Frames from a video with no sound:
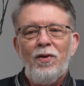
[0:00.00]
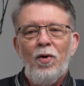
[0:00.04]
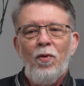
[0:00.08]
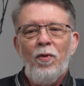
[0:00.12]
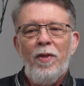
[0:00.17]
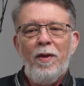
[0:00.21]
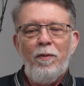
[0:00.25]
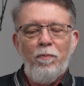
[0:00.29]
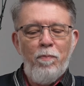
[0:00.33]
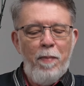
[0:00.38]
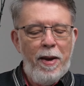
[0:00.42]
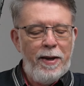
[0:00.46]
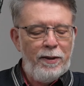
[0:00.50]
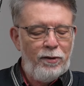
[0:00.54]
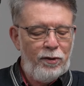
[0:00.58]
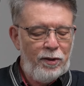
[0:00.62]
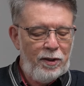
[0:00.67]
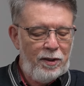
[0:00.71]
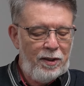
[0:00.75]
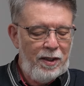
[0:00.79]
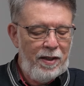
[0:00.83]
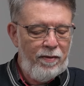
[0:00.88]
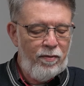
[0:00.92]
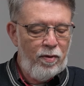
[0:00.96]
so this makes
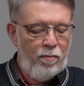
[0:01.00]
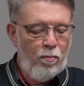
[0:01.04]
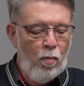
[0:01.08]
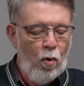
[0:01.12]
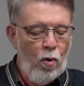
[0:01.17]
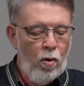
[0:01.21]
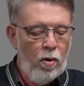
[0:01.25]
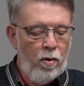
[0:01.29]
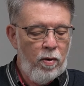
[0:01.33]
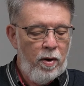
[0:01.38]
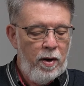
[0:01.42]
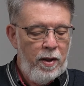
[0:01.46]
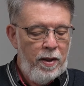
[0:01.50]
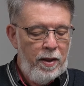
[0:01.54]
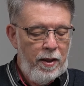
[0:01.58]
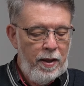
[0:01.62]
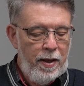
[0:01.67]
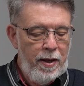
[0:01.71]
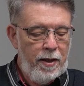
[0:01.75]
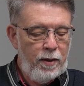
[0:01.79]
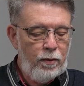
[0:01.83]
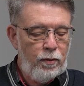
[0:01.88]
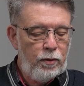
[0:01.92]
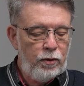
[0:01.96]
it even more
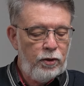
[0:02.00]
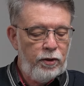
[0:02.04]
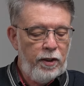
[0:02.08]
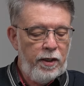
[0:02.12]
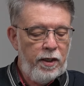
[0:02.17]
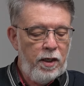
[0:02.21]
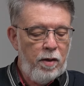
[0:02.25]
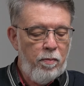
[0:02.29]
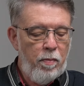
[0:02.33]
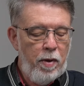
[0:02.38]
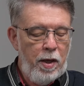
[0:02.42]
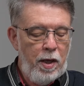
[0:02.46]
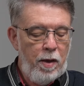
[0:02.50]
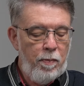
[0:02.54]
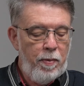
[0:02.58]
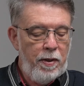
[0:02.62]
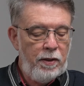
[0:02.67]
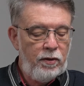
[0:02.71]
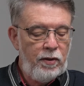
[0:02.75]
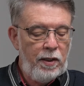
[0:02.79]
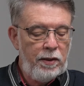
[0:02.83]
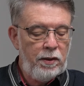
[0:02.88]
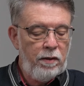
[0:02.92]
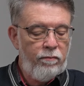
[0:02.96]
interesting to me. But
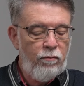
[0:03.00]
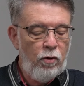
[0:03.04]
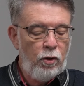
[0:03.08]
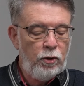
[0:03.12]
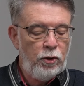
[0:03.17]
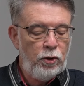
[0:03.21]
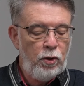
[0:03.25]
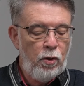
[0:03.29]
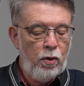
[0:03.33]
he says in verse